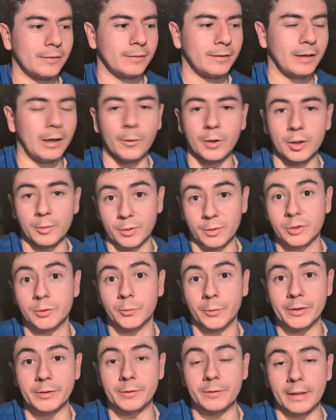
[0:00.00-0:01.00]
I want to
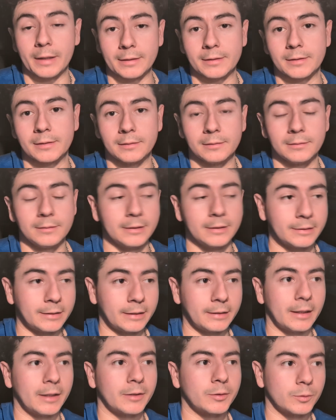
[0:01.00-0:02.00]
persuade you not to. Just stay
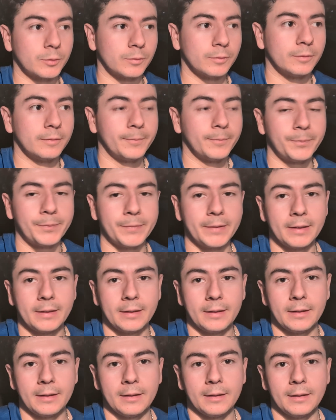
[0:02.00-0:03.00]
natural.
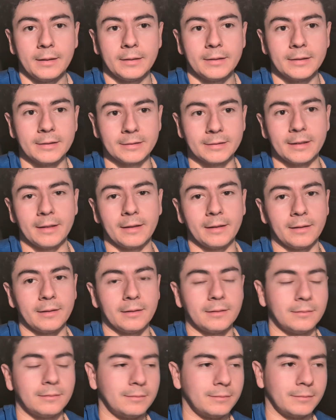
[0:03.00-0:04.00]

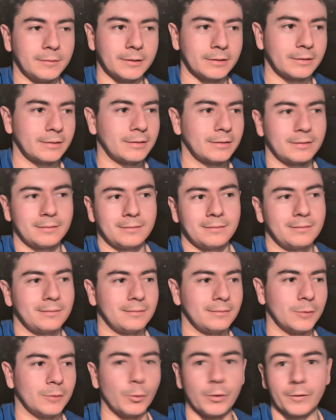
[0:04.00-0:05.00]
Stay just
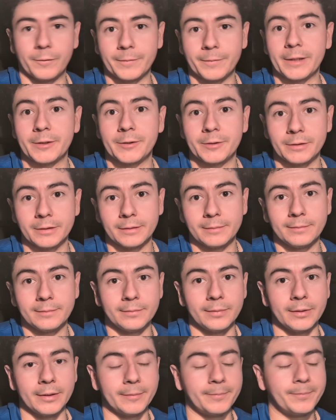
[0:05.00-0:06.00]
away from that shit,
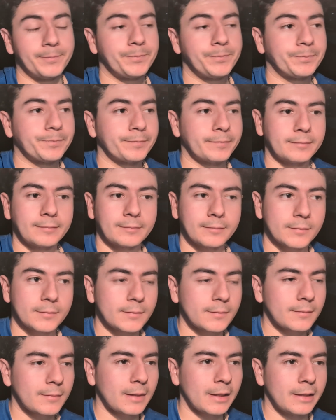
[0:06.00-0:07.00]
but
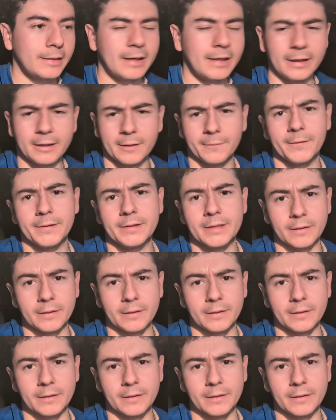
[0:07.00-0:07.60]
can't convince